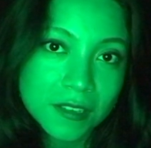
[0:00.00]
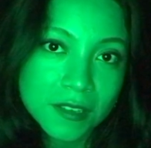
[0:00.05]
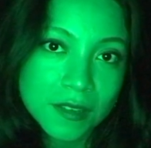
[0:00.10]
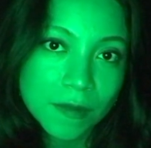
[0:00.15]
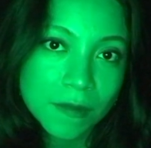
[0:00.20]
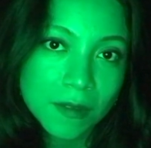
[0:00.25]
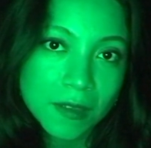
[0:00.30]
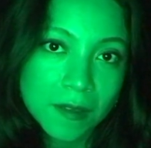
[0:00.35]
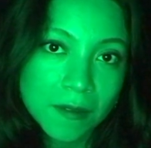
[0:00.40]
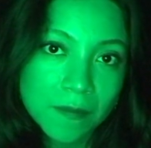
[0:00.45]

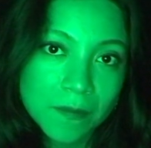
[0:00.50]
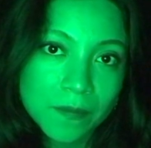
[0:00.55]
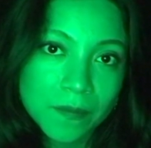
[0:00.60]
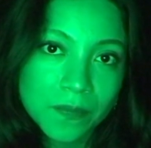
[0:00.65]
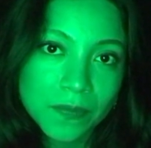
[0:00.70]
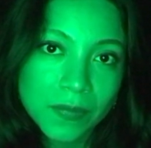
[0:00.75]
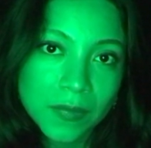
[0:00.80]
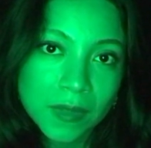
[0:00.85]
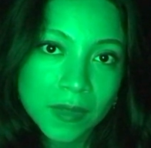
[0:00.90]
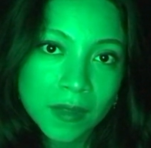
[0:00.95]
TV.
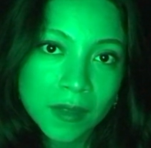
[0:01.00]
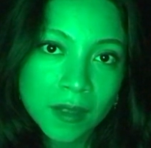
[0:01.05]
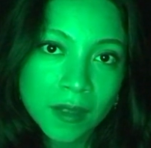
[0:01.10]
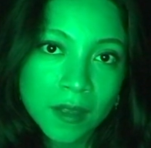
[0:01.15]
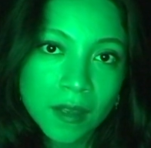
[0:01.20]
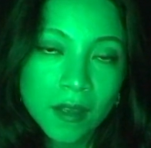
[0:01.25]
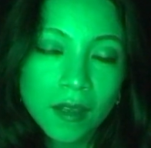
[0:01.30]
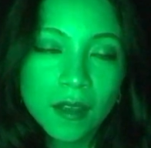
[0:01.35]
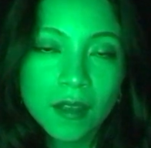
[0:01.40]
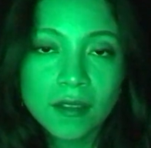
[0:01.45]

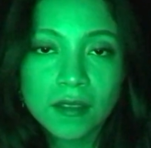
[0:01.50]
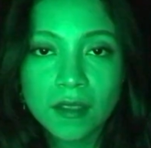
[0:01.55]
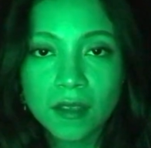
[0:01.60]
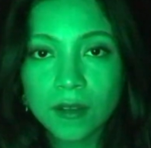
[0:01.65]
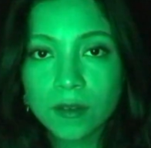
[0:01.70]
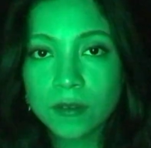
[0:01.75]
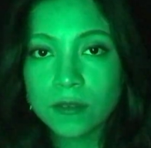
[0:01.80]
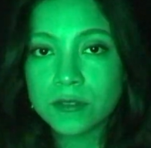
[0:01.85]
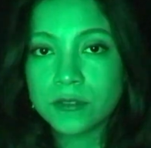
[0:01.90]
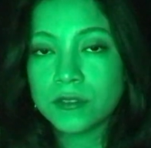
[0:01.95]
And I
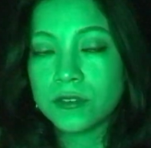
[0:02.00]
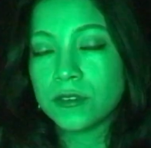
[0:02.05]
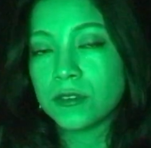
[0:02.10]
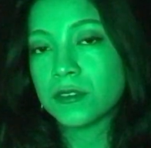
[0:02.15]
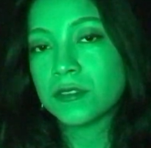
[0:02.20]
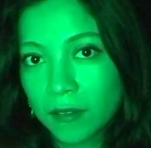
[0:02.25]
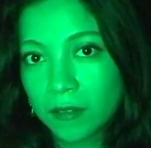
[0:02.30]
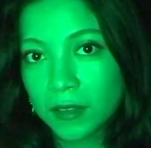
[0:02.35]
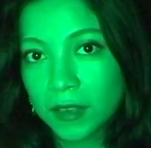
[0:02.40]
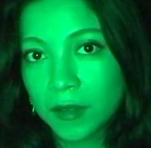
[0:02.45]
could
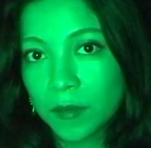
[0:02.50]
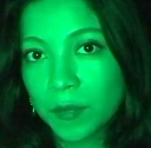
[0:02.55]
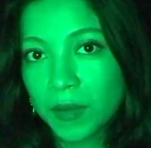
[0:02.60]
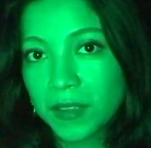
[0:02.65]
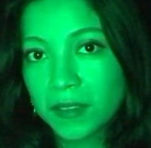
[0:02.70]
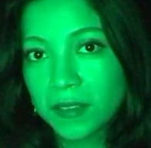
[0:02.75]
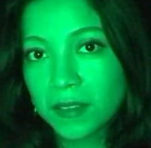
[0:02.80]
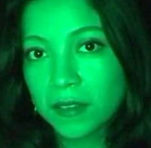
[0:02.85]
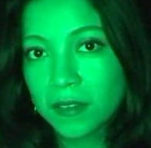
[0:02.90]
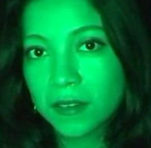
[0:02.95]
just tell my
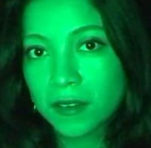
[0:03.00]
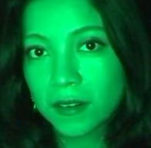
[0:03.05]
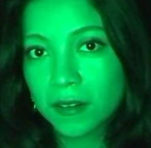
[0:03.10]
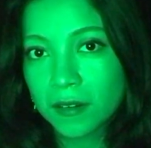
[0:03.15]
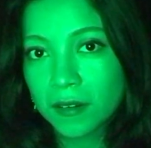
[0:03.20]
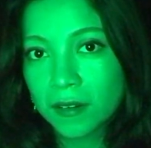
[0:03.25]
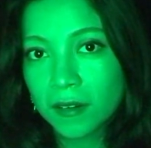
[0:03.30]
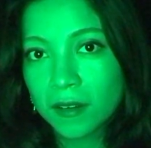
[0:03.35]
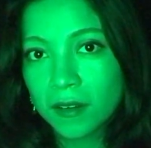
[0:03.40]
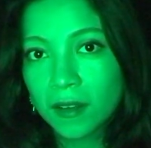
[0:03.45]
sister
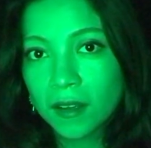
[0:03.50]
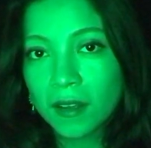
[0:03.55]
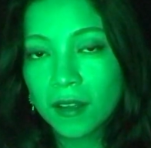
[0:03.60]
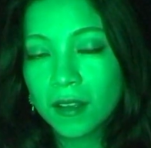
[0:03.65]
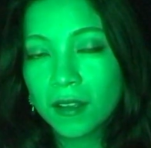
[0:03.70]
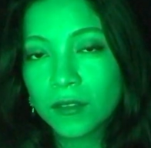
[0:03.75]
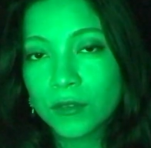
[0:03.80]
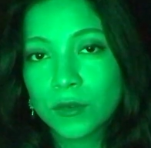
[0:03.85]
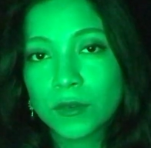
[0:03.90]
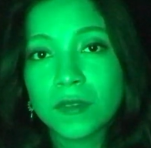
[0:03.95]

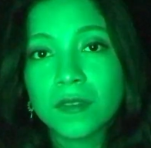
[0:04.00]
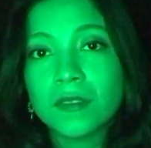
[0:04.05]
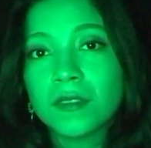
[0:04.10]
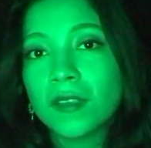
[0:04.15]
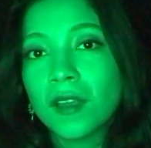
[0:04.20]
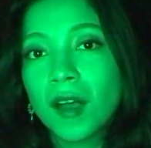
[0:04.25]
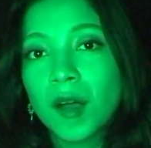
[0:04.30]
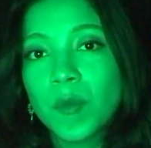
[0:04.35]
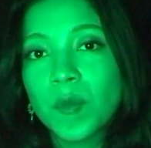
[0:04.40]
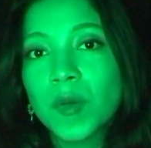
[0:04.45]
to
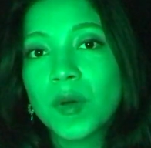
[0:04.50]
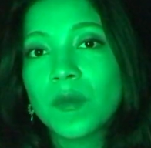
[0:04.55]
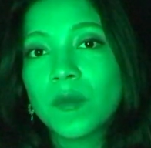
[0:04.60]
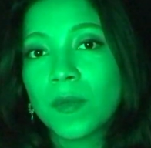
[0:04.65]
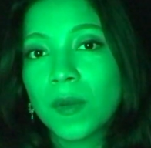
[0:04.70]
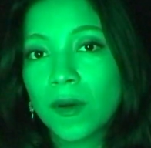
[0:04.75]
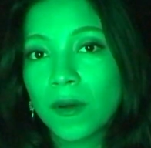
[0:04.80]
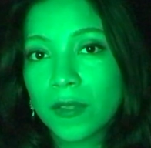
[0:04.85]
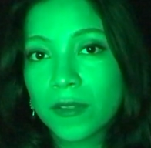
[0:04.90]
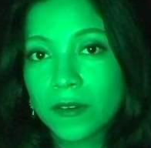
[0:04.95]
stop
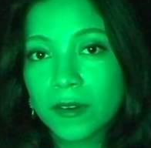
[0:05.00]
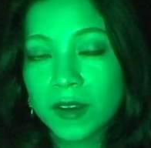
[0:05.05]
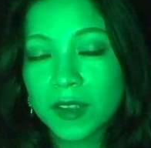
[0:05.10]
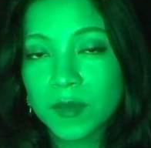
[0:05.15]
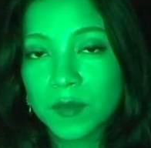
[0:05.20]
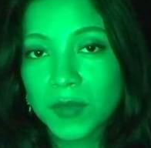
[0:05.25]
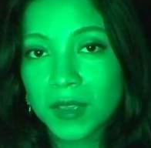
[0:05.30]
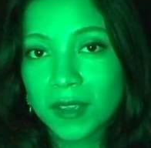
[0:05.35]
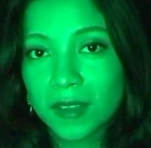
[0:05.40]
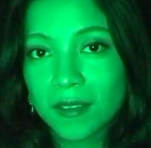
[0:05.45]

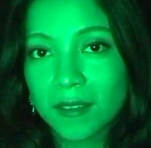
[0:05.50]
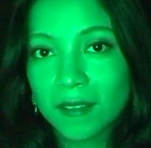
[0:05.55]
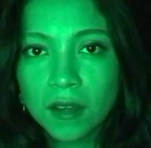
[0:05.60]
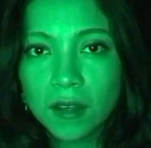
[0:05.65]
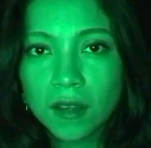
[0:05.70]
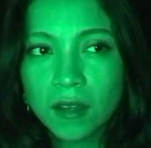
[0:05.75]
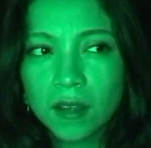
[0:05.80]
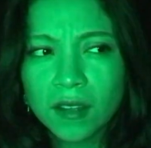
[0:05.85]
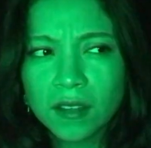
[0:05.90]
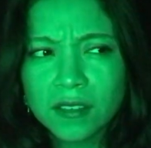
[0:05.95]
bothering me.
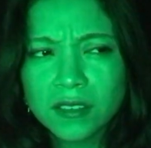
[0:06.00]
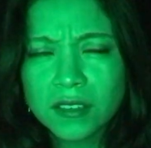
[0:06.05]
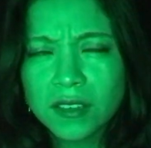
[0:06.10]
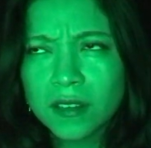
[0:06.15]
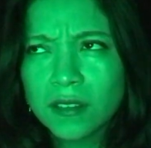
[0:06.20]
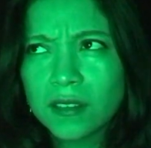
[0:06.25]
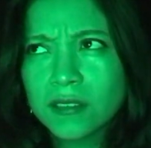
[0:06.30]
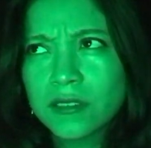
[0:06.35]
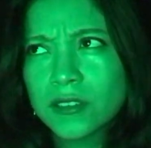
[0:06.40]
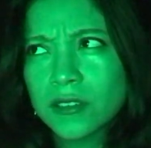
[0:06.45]
And she
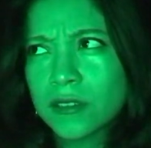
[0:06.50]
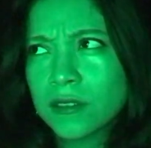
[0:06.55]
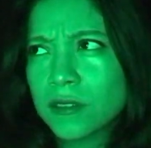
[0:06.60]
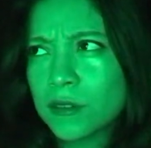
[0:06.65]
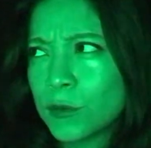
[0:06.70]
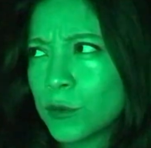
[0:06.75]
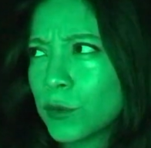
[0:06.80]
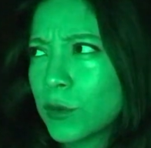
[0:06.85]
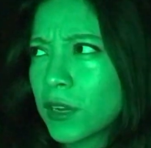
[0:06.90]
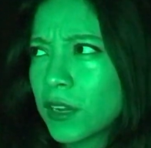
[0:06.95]
could just
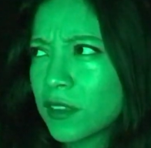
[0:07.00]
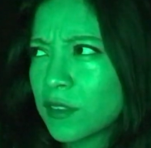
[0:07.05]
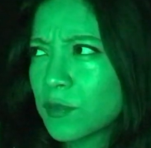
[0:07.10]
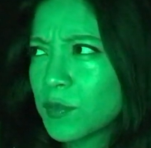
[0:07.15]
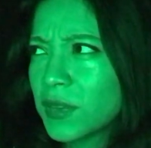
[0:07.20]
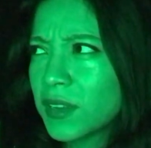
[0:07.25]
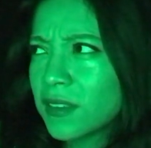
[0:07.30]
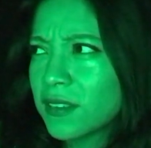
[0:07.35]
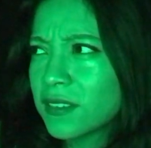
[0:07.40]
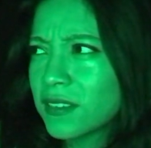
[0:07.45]
look at
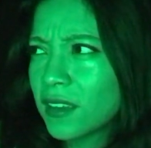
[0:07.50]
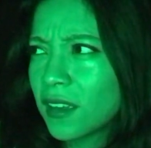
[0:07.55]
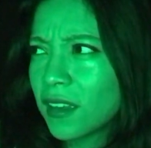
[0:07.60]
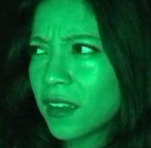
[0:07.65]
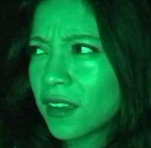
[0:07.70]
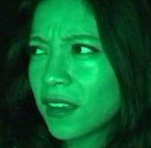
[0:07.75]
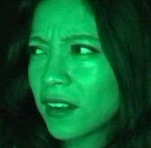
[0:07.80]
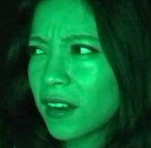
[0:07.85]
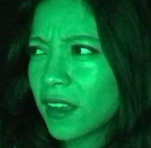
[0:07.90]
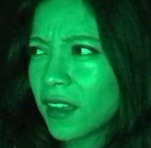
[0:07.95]
me
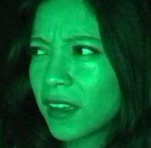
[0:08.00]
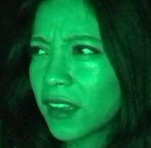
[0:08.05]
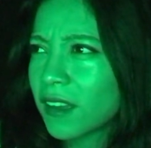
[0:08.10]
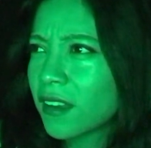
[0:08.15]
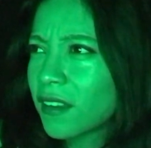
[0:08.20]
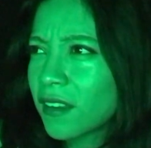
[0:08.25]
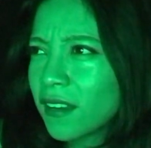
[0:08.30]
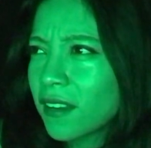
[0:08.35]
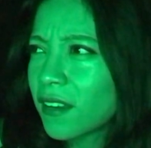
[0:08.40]
saying like,